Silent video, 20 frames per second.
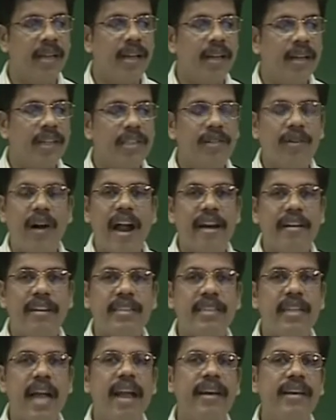So
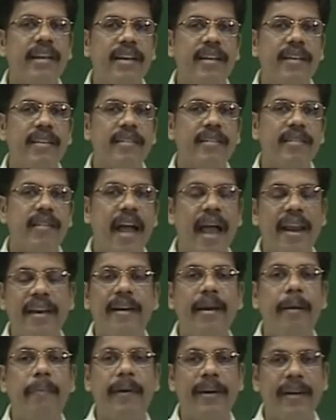understanding and
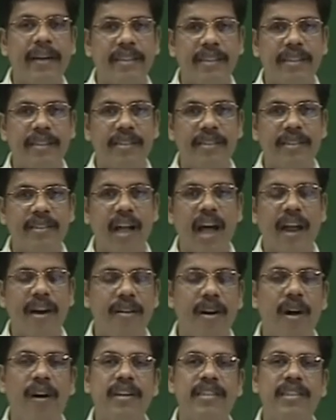interpretations are
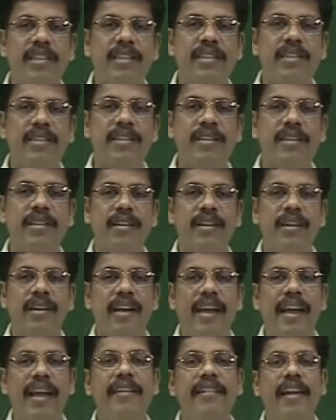not just
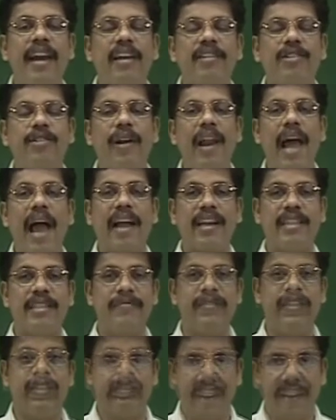intellectual
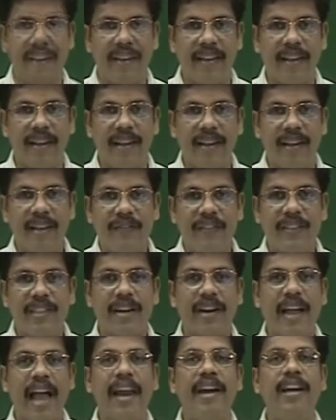activities which are
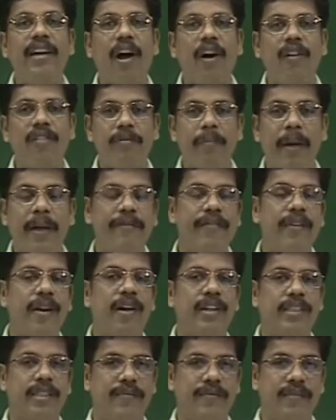carried out by
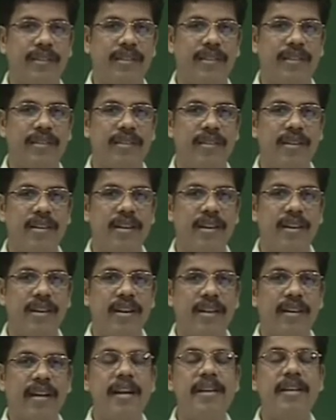philosophers,
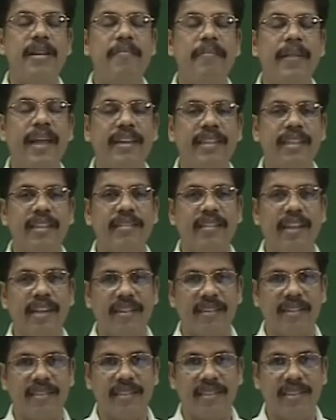contemplating
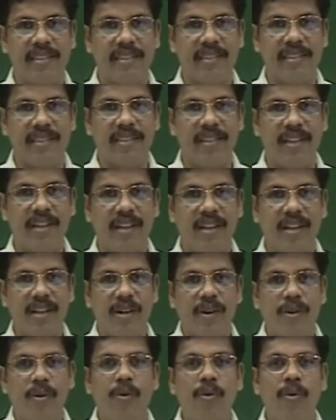thinkers
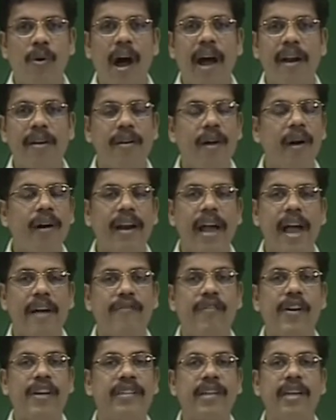who are not
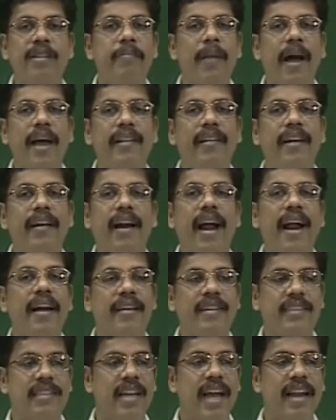affected by their
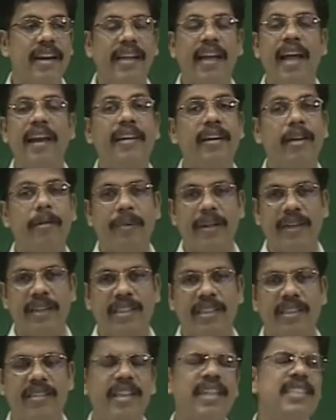understanding and
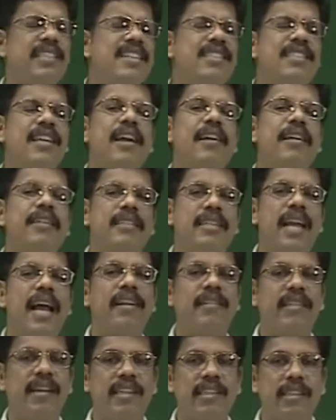interpretation. They just
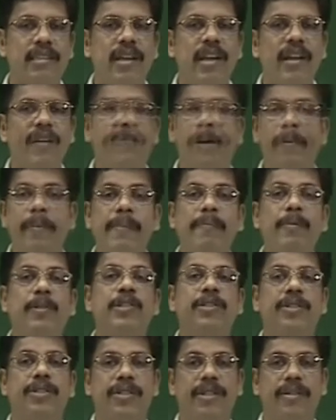understand things from a
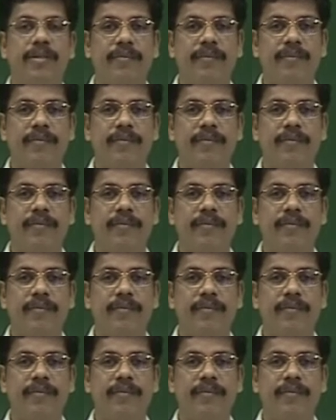position.